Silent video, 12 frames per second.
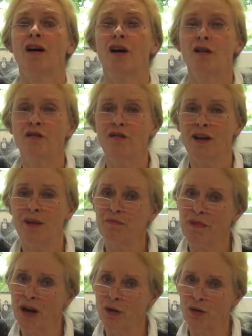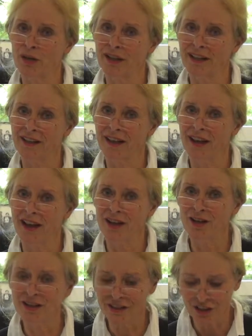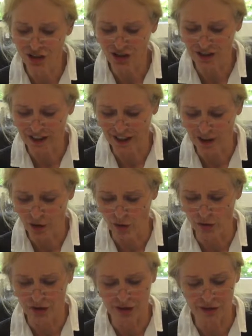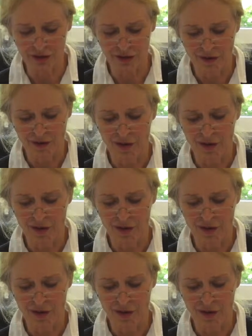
of empowering heritage stakeholders